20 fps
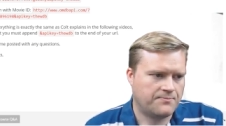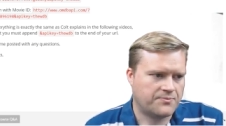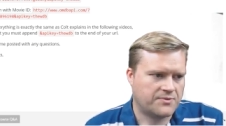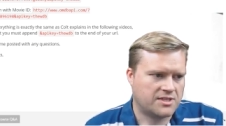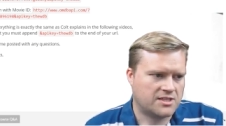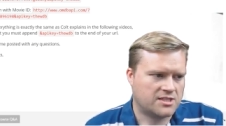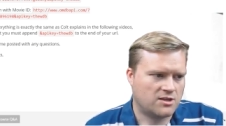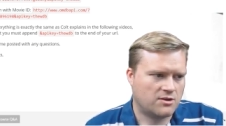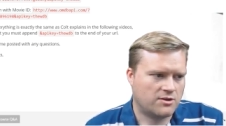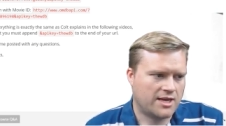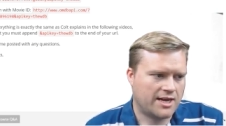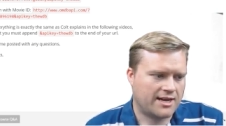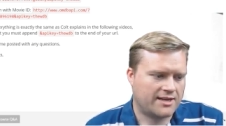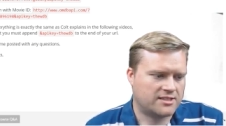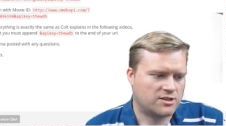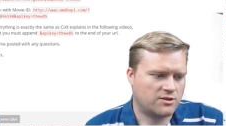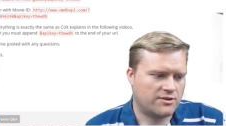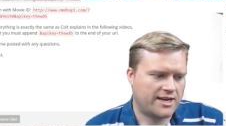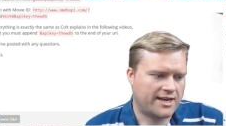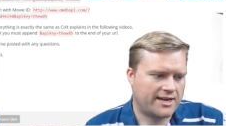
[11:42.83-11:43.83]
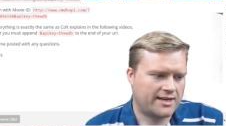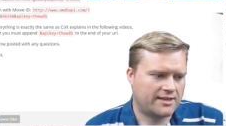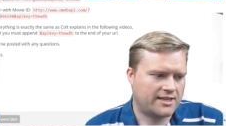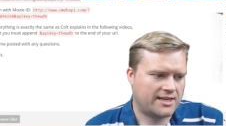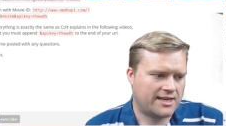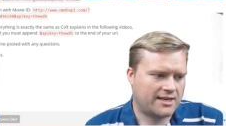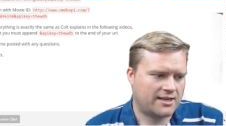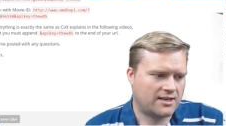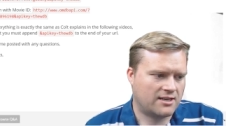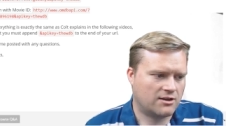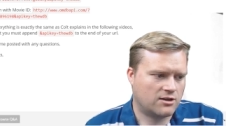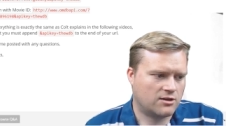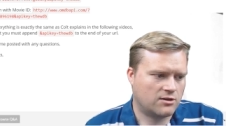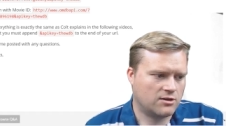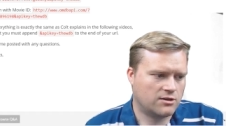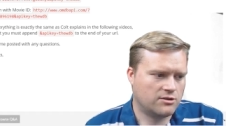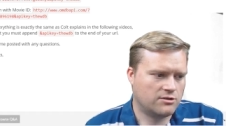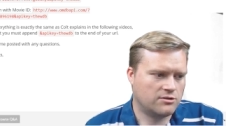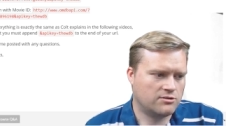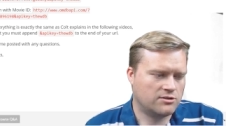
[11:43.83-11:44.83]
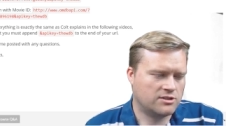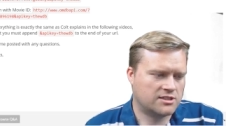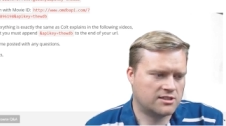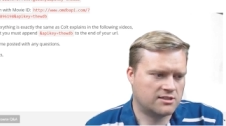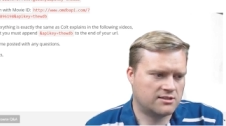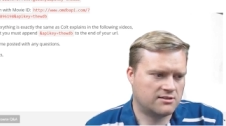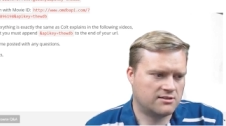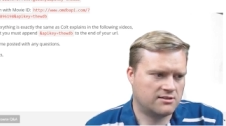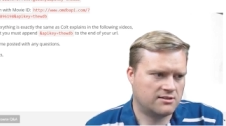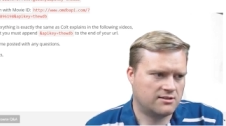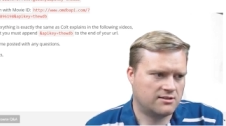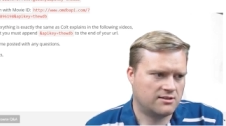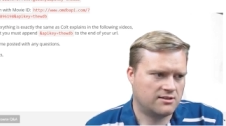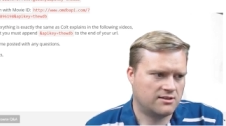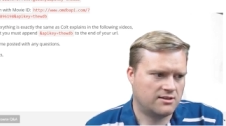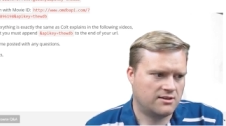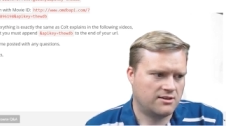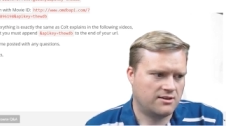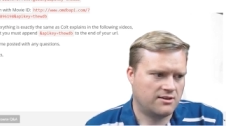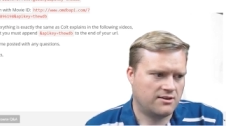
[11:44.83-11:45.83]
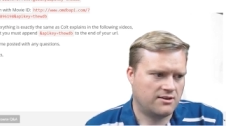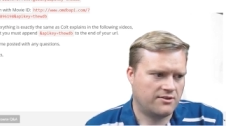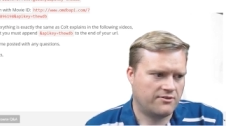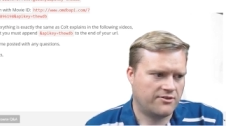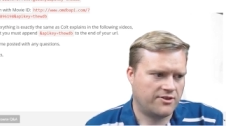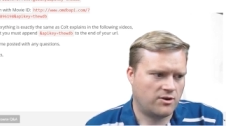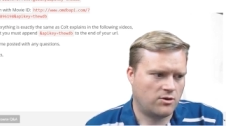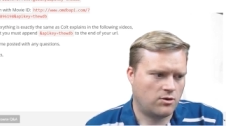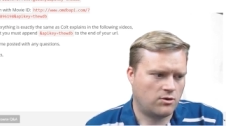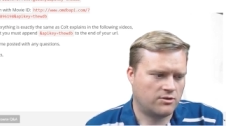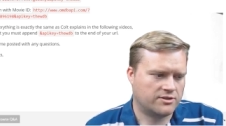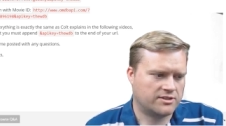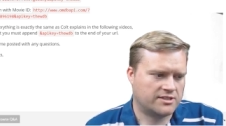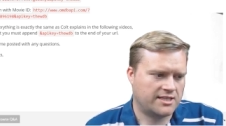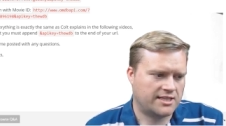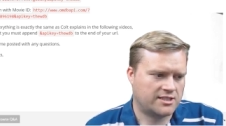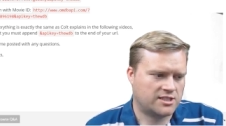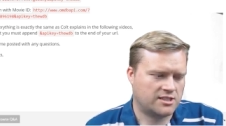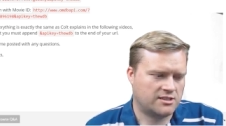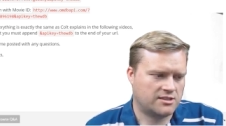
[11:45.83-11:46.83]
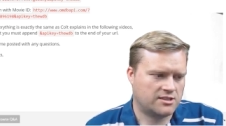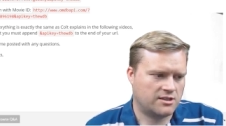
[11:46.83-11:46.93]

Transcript: So yeah, so that that concludes the whole section.